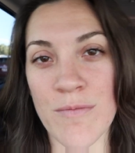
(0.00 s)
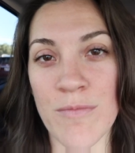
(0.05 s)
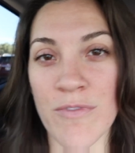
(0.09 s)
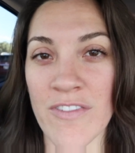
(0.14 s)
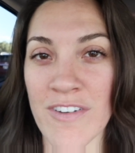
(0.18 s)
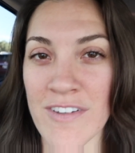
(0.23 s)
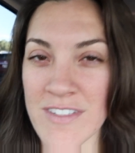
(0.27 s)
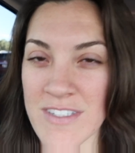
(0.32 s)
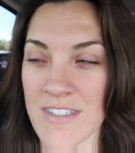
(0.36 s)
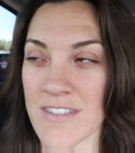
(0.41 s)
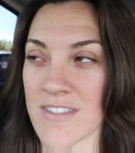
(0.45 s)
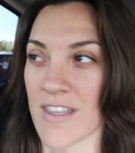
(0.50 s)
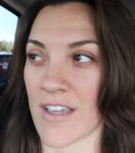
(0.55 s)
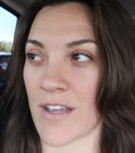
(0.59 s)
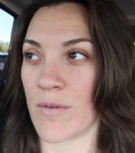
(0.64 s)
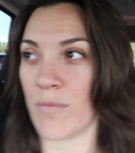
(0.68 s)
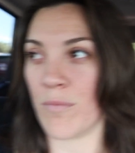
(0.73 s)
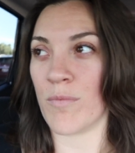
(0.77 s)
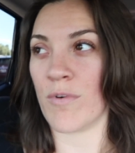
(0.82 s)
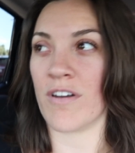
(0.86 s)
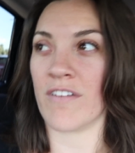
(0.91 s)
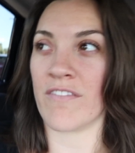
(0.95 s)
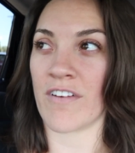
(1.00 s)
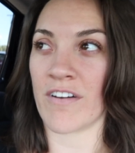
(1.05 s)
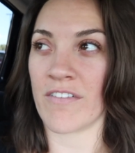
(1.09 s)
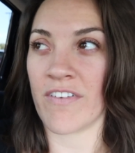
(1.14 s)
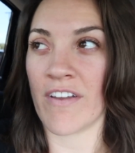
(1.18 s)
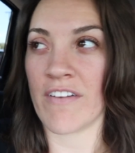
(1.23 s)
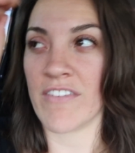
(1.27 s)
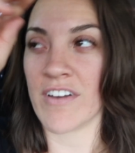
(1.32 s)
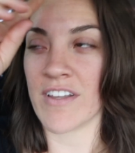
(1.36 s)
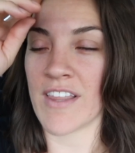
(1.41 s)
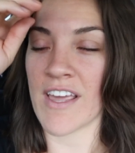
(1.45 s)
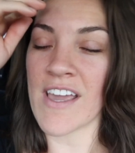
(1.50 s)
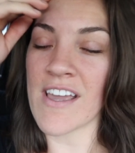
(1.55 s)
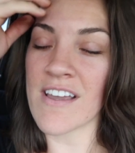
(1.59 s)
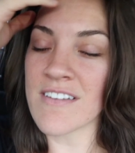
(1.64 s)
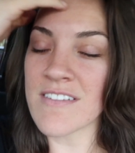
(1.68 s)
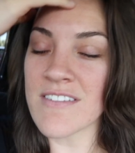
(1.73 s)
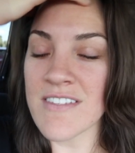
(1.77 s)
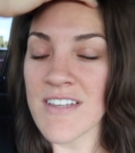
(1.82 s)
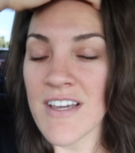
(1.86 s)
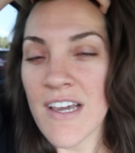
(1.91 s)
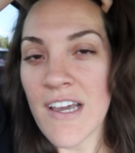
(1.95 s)
the movies is like one of our favorite
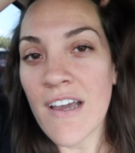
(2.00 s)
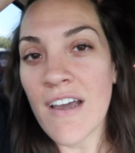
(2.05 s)
things